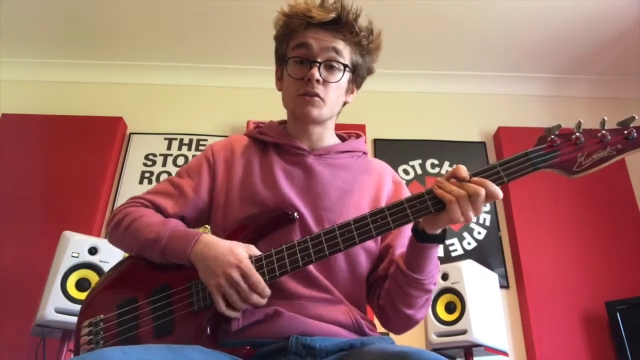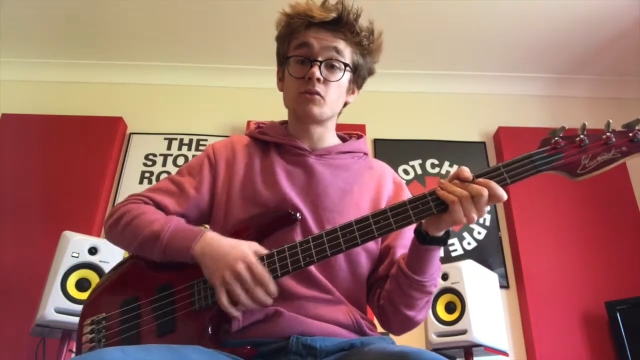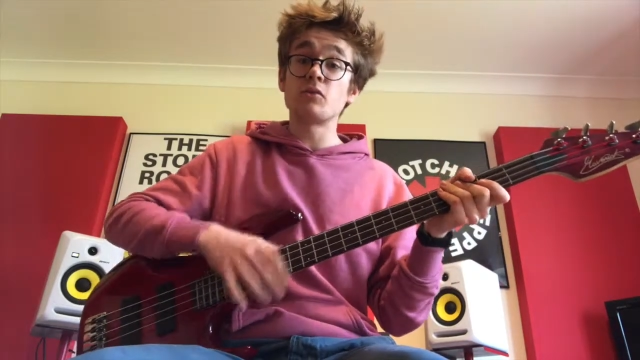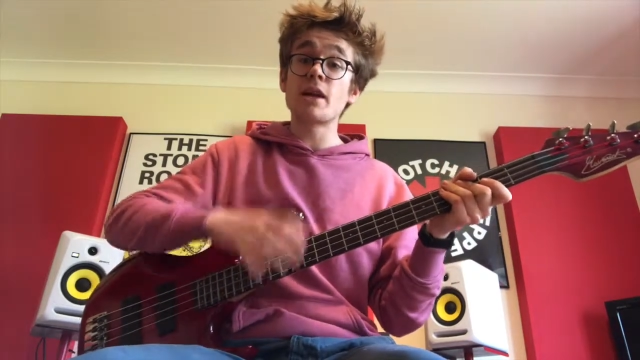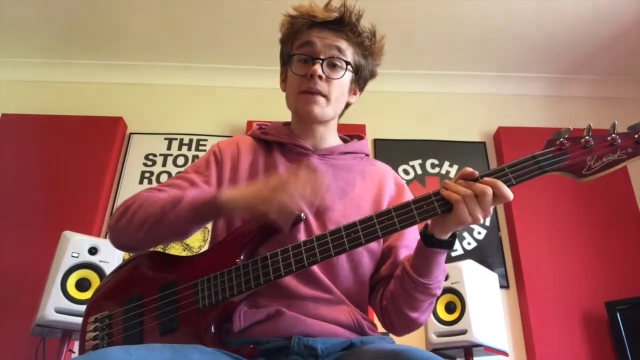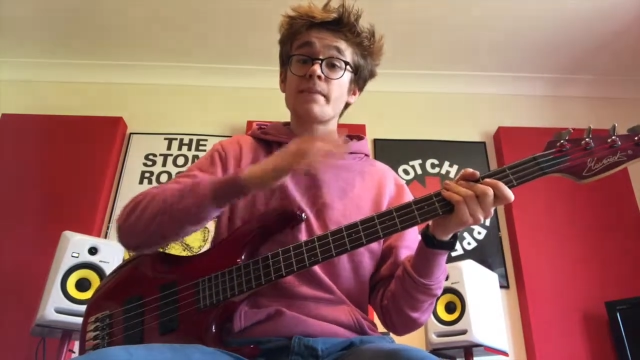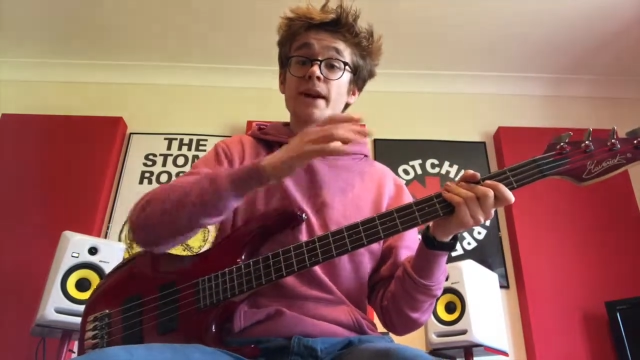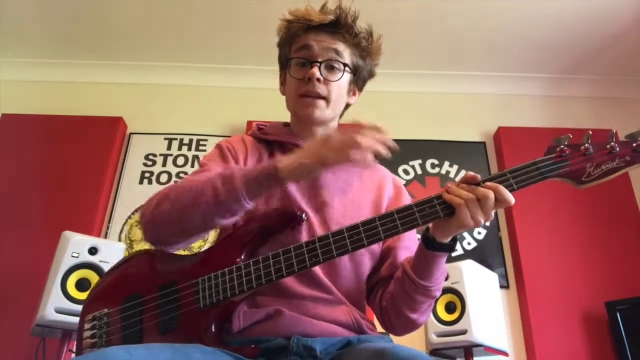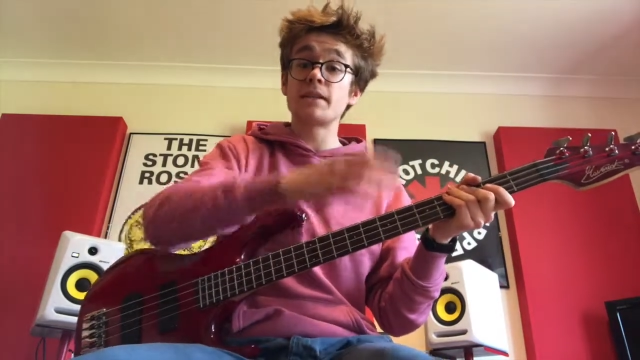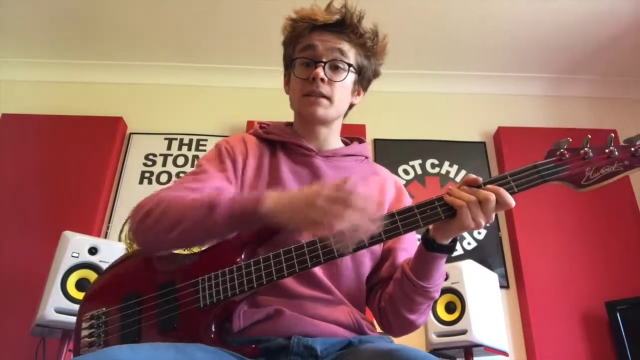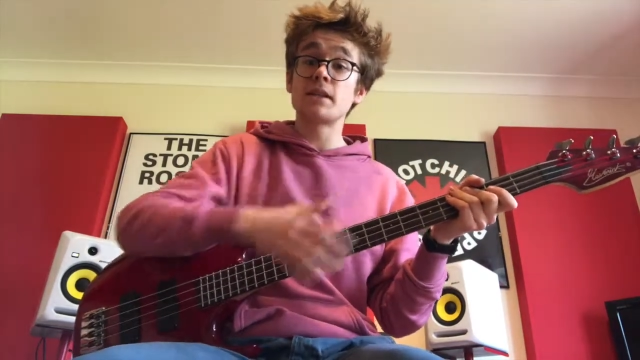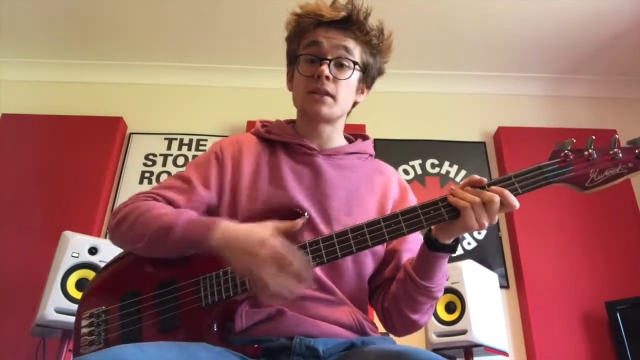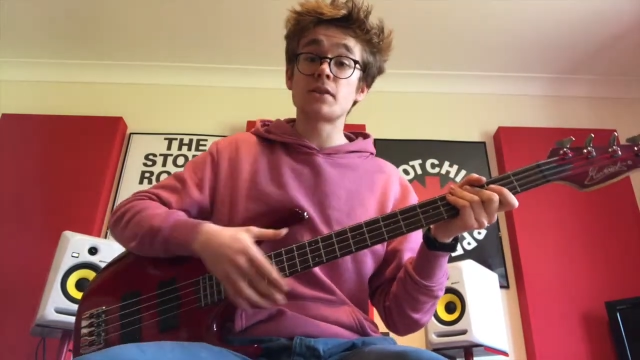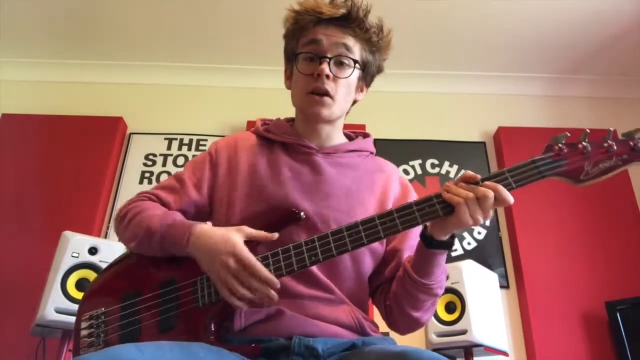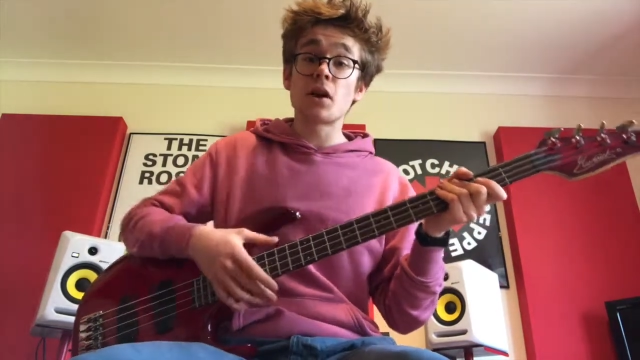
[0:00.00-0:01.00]
right back to the
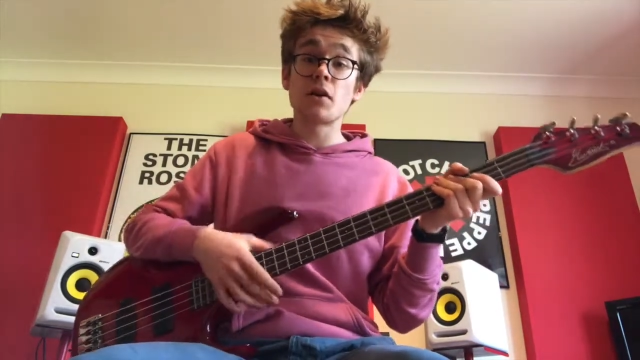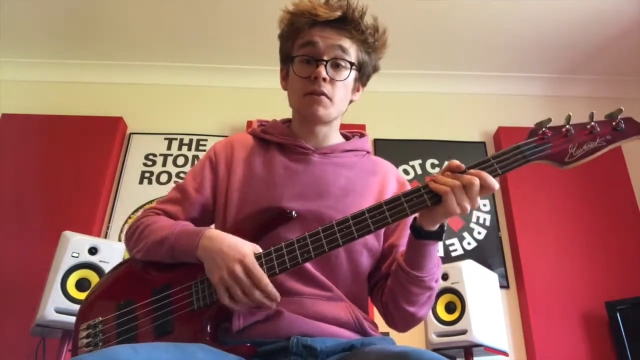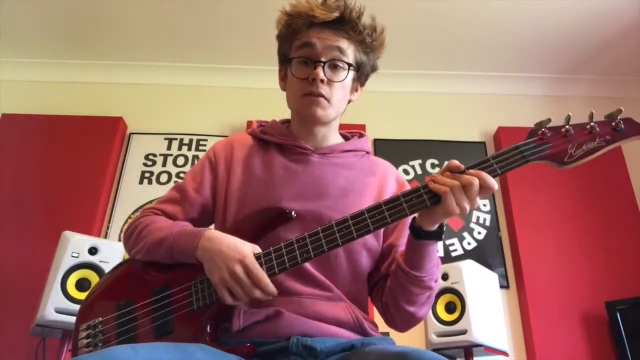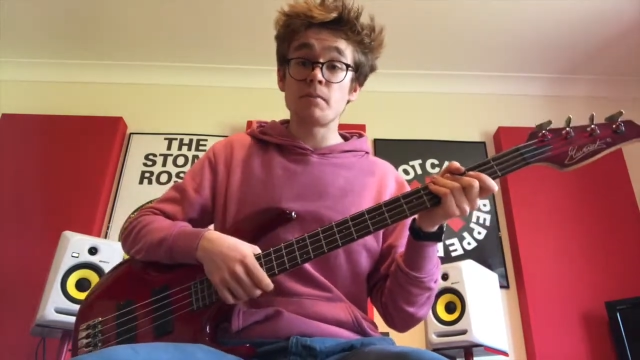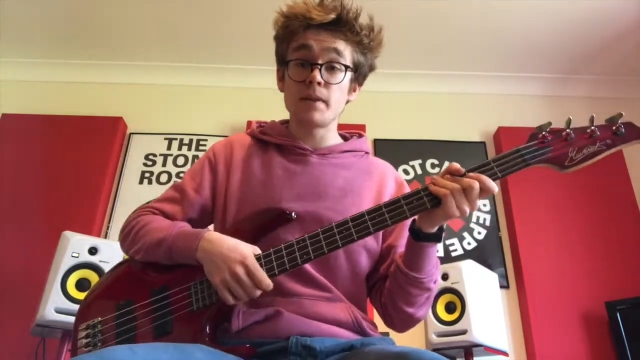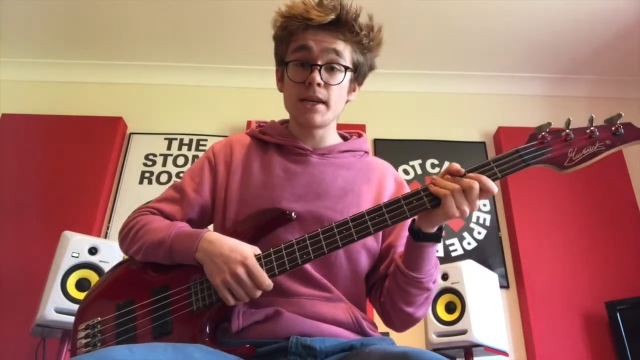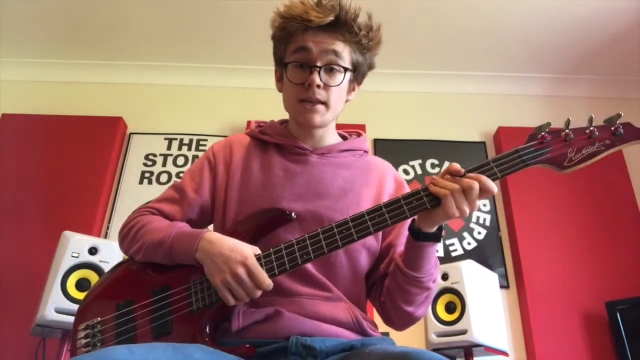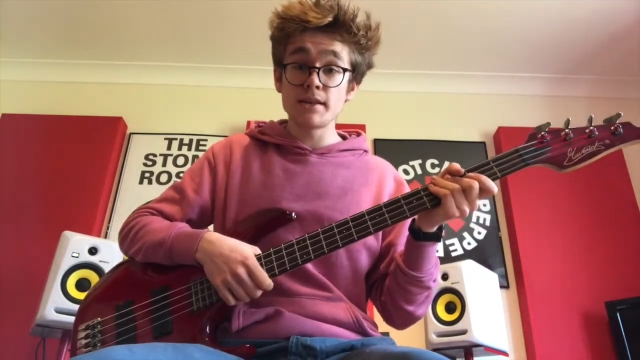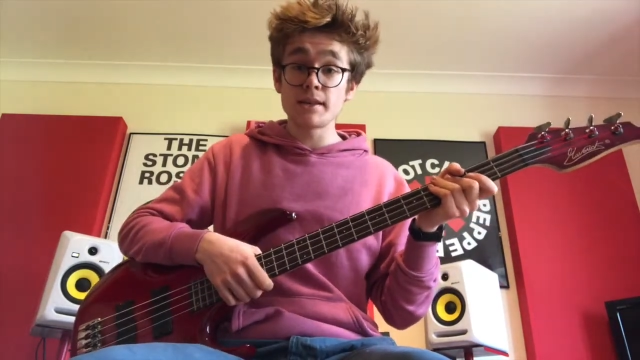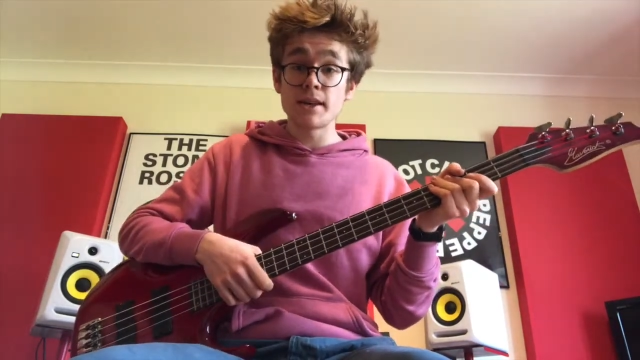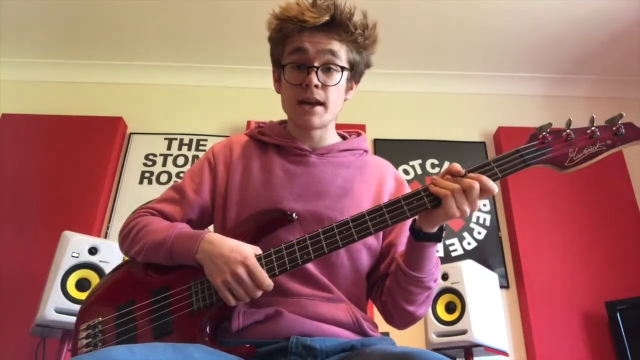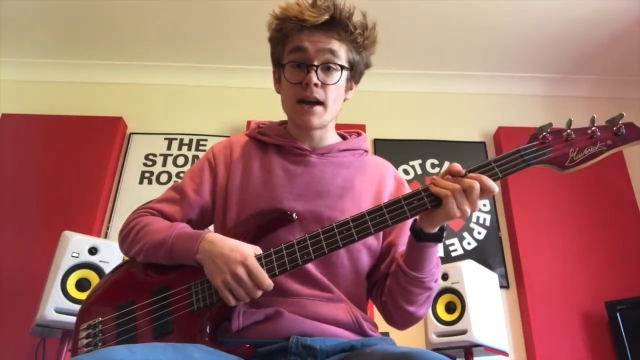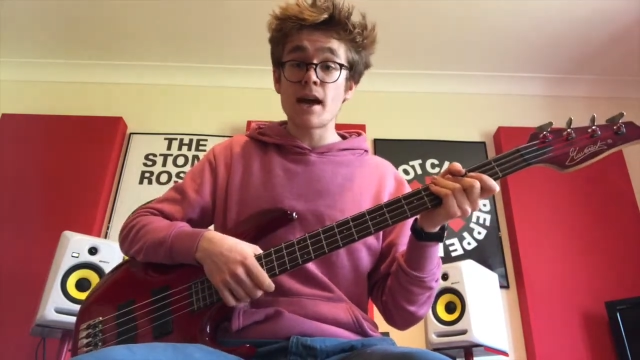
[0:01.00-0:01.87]
start of the piece